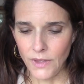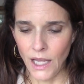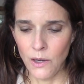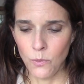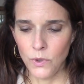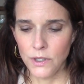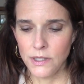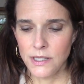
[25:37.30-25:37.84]
I
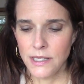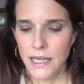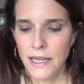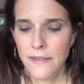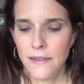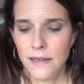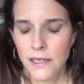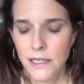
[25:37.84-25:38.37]
will
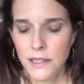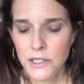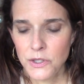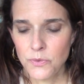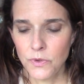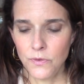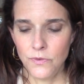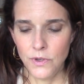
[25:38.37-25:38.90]
say that in
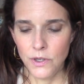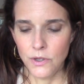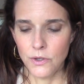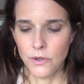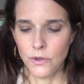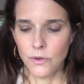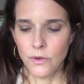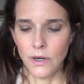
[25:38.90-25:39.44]
this
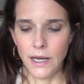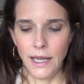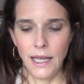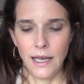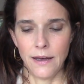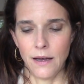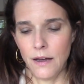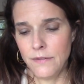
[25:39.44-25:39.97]
review, I
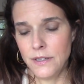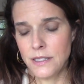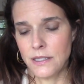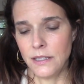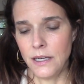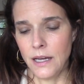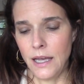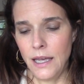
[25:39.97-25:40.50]
ha
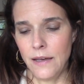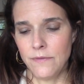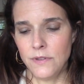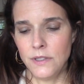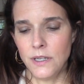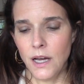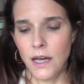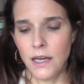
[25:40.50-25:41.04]
obviously I have
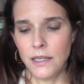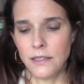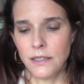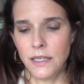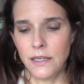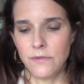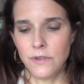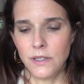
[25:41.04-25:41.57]

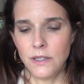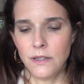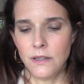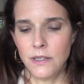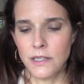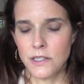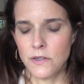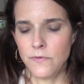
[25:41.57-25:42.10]
not given
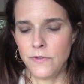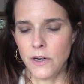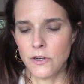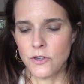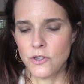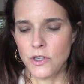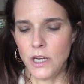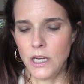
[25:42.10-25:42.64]
this a
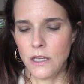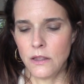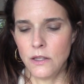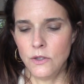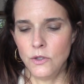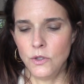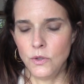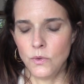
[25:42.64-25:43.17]
fair shake, the
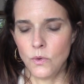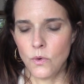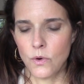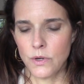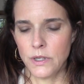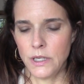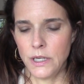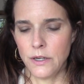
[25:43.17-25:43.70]
new
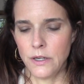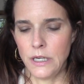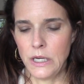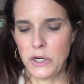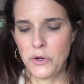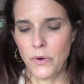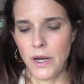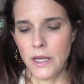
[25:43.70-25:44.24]
Ordinary
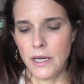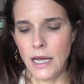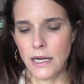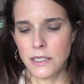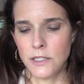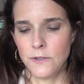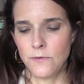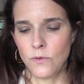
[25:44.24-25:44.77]

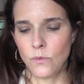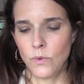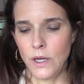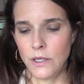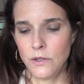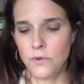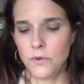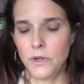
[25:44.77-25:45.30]
Granactive
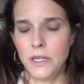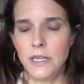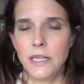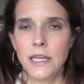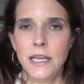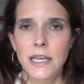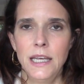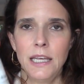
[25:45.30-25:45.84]

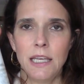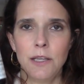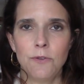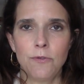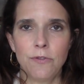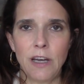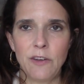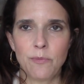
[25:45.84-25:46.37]
Retinoid
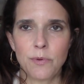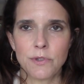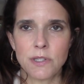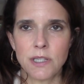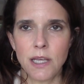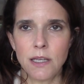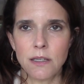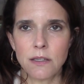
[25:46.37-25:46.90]
in five
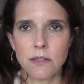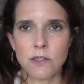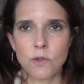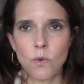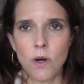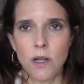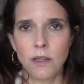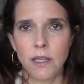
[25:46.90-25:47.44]
percent
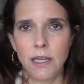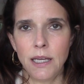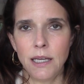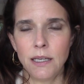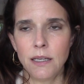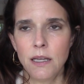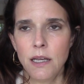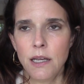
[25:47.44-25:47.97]

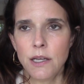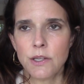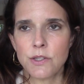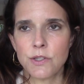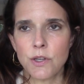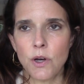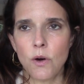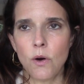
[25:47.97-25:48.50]
squalane.
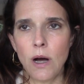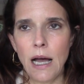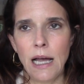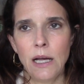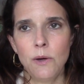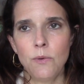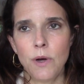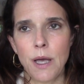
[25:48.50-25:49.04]
So
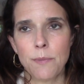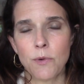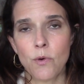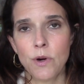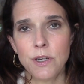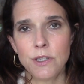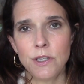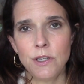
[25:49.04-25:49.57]
I am
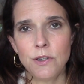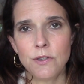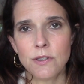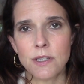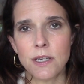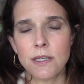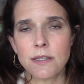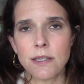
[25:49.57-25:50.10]
going to use
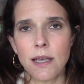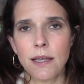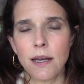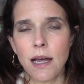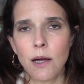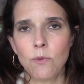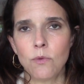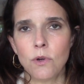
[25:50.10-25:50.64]
this and
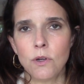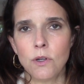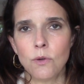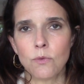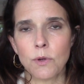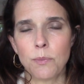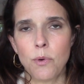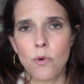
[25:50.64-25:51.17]
I
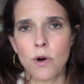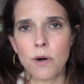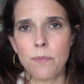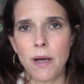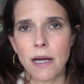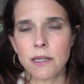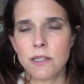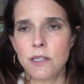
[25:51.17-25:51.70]
will report
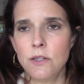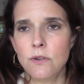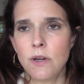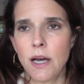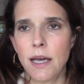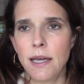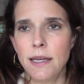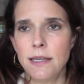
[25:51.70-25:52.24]
back to you
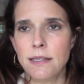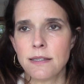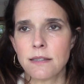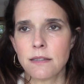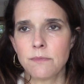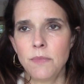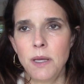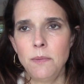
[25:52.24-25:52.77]

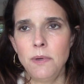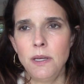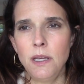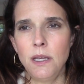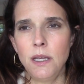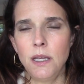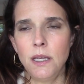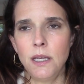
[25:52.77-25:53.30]
guys
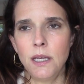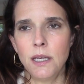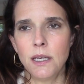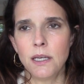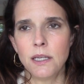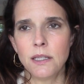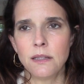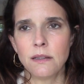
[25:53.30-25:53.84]
maybe
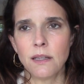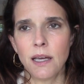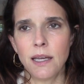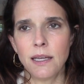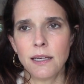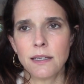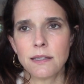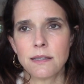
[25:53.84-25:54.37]
in
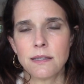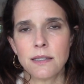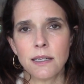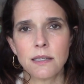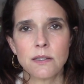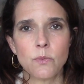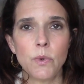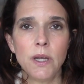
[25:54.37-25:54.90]
like
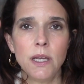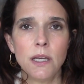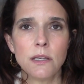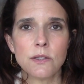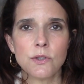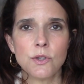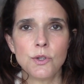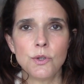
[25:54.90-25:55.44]
six
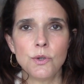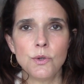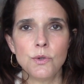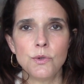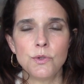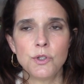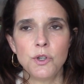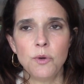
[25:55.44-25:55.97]
weeks
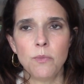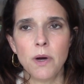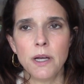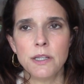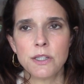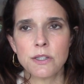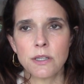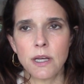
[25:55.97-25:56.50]
to two
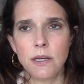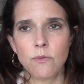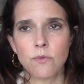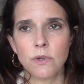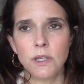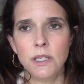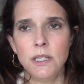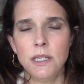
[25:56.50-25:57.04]
months. I
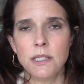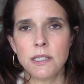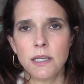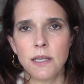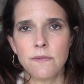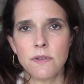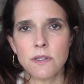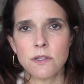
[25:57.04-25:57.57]
really need to
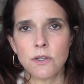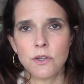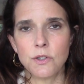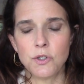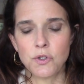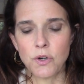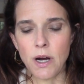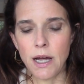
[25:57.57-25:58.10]
give this a
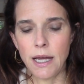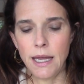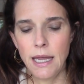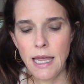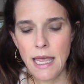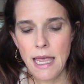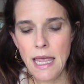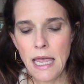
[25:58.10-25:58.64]
good try.